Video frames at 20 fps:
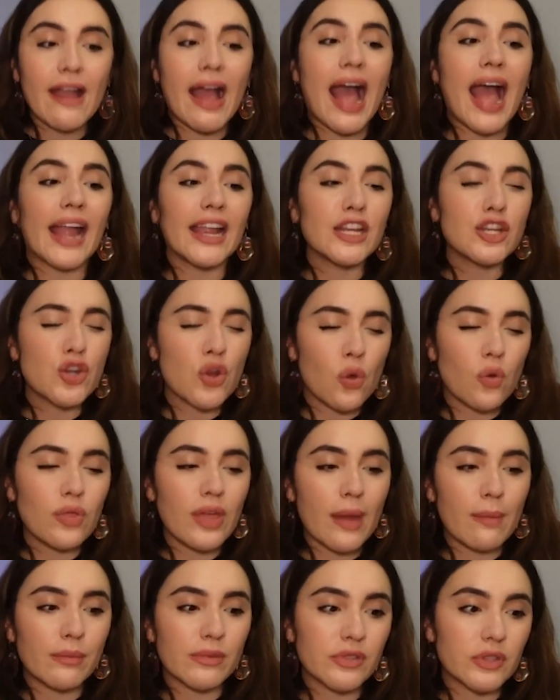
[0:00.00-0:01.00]
I know
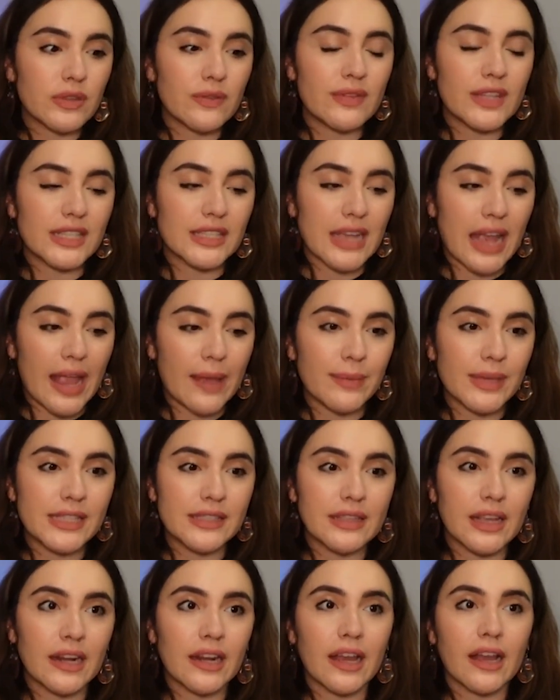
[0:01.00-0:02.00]
that most of the time
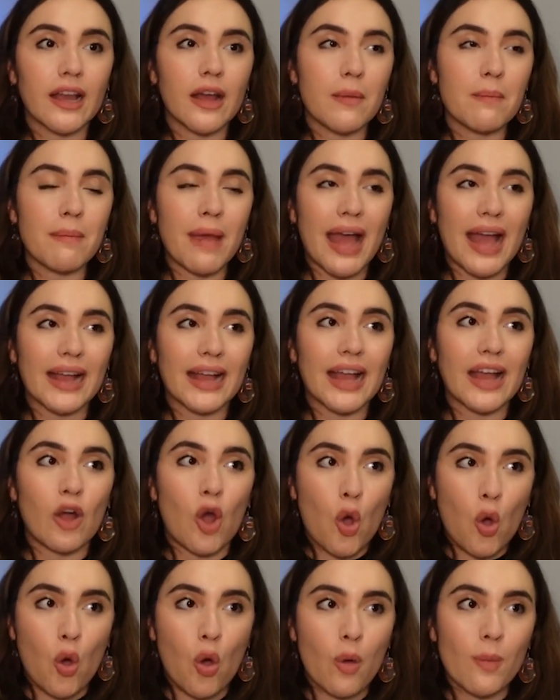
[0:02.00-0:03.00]
he's going to come back
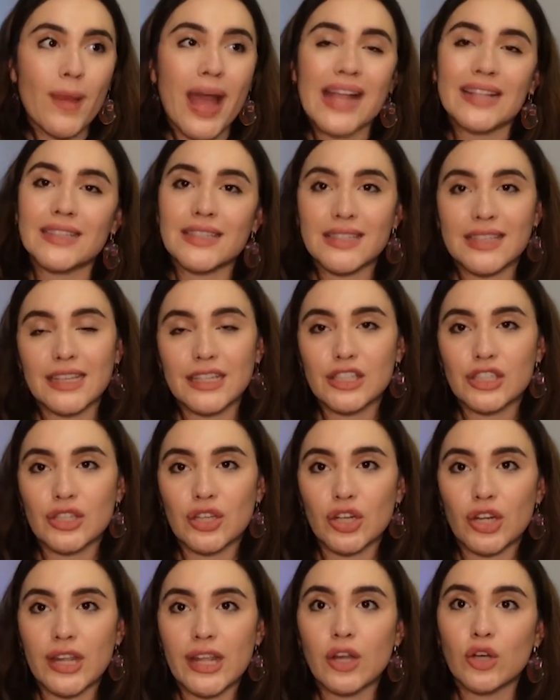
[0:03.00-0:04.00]
home at
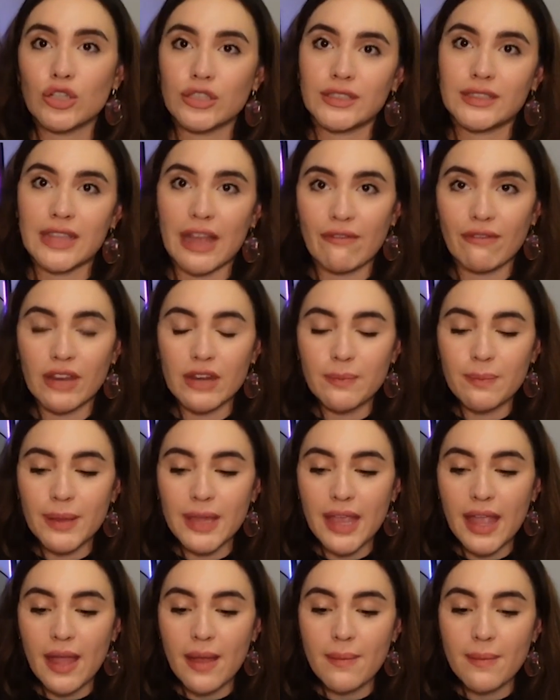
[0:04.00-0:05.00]
6:30 or 7
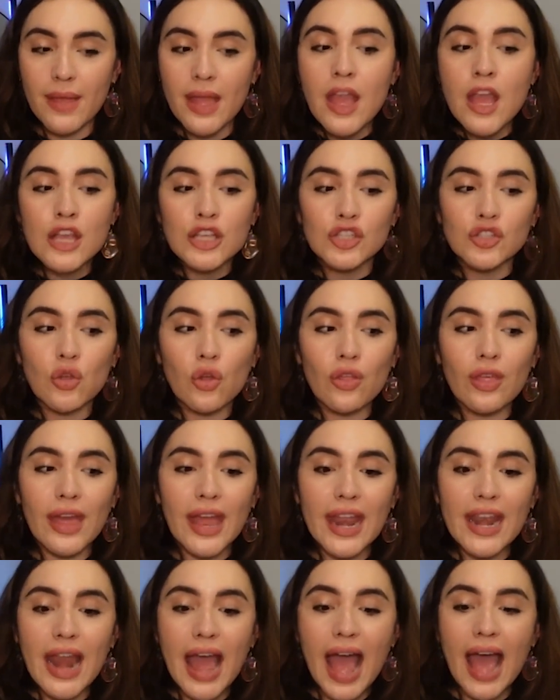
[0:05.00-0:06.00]
p.m. So
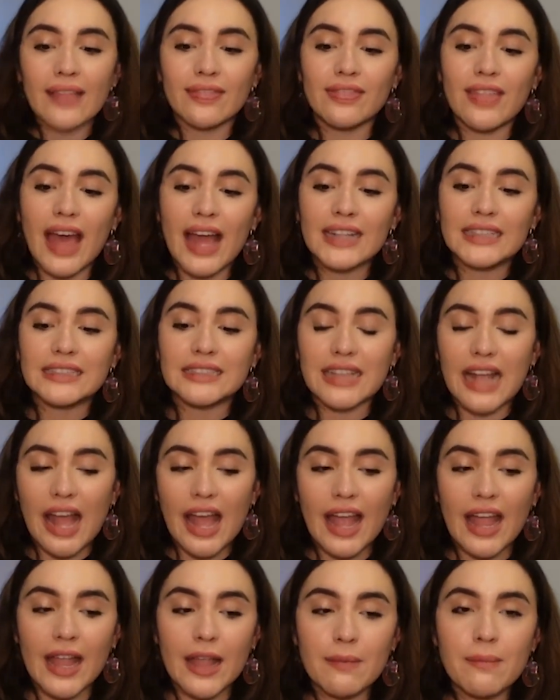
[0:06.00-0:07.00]
then at that
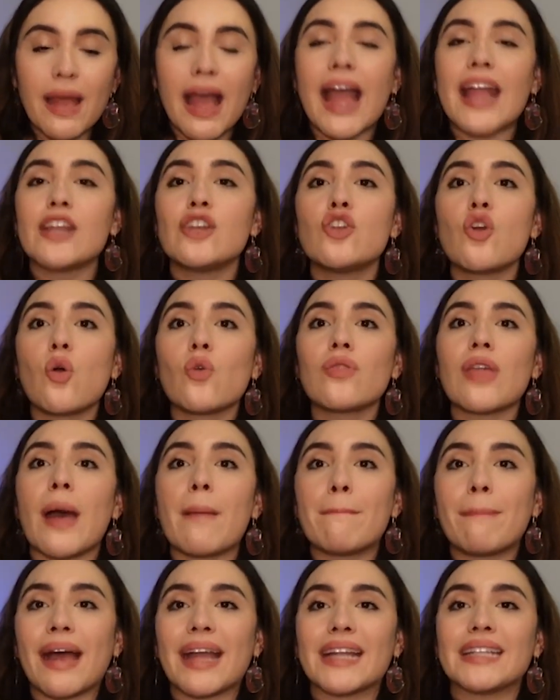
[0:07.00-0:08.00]
time, I know
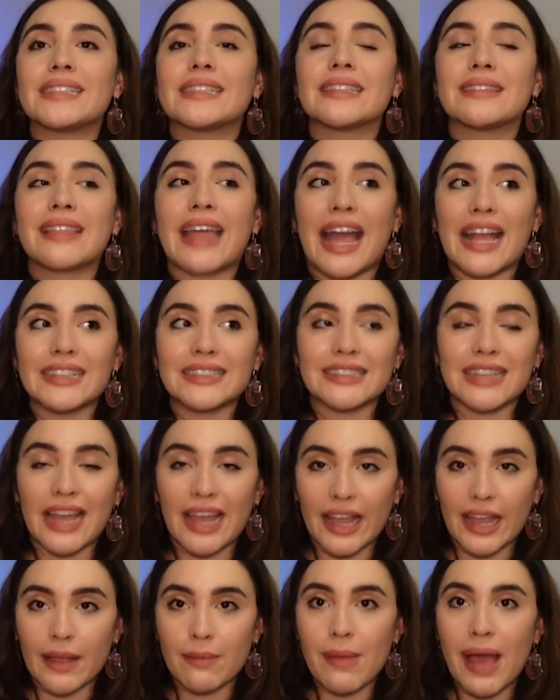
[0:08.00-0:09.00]
that by that
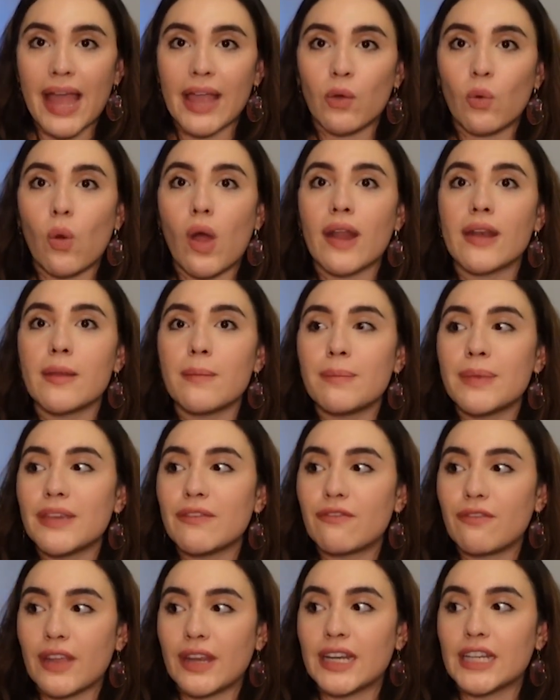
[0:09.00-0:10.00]
time, I want to be
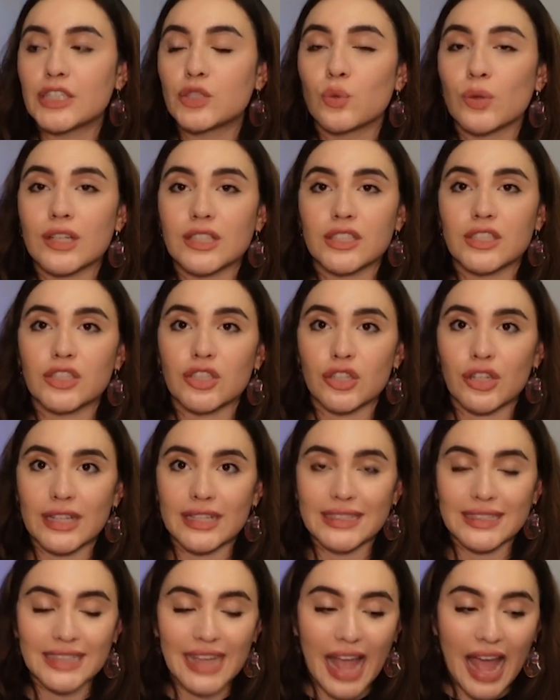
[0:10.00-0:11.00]
finished with a
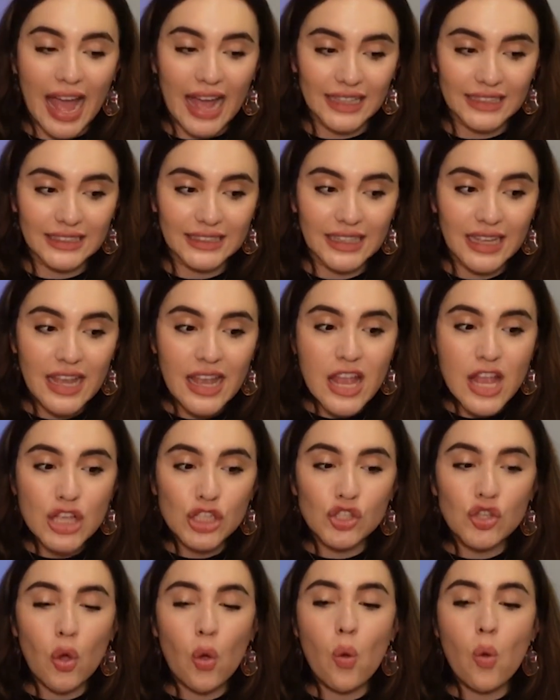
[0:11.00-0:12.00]
certain task.
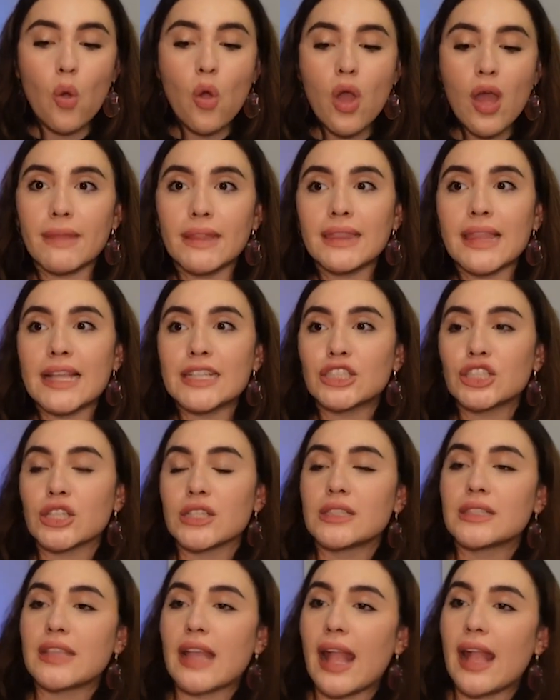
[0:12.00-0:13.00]
So let's
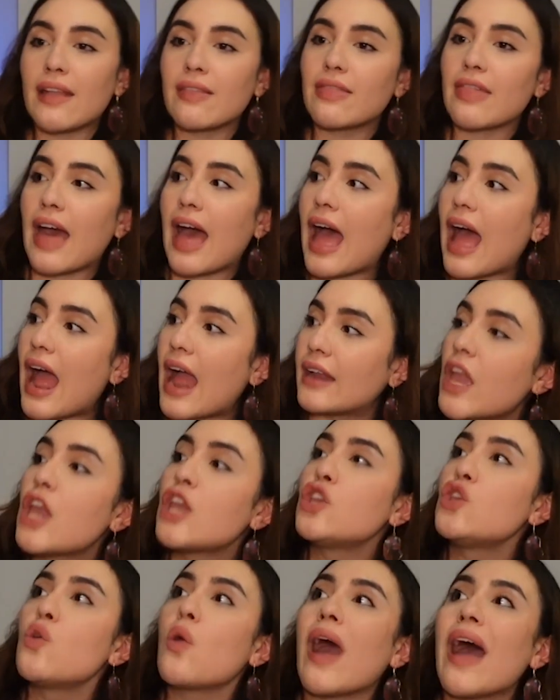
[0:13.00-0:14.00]
just say that
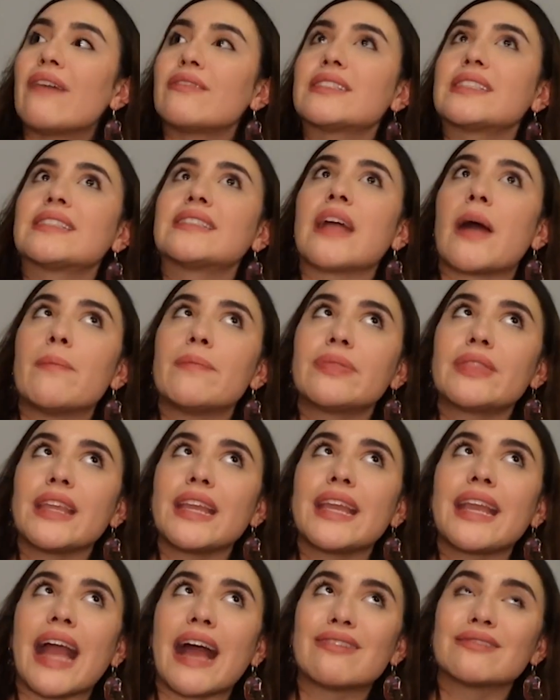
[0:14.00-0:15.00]
you have
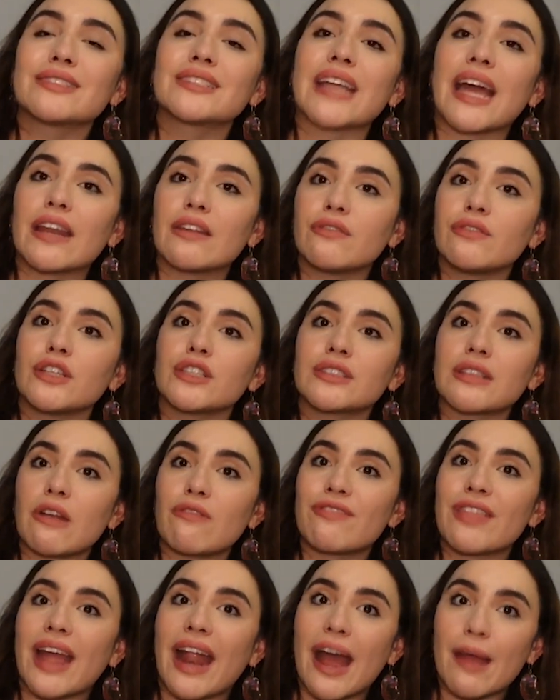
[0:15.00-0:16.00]
something outside of
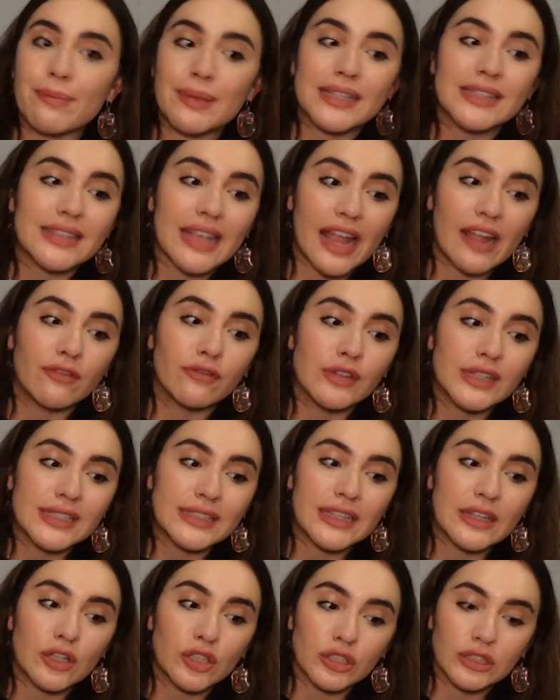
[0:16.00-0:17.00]
yourself that happens every
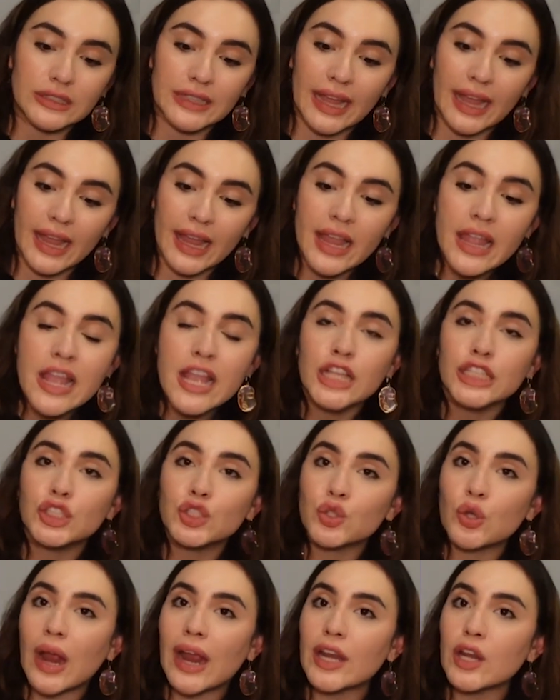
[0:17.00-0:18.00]
single day.
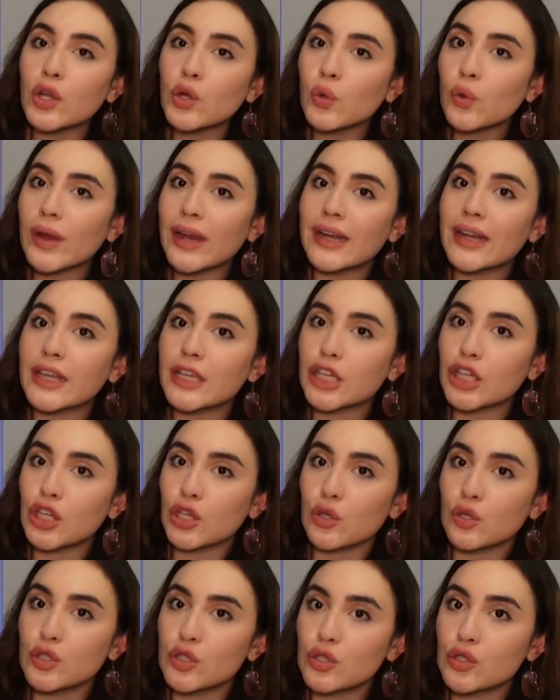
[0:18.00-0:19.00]
Try to create a
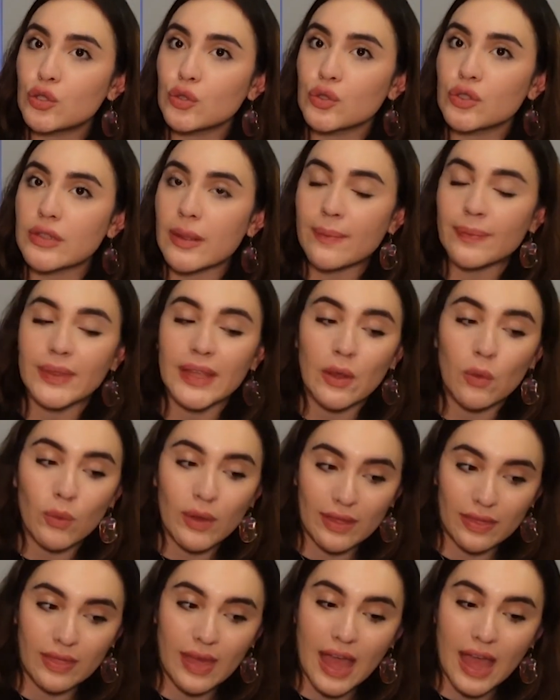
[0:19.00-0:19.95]
cue to do something with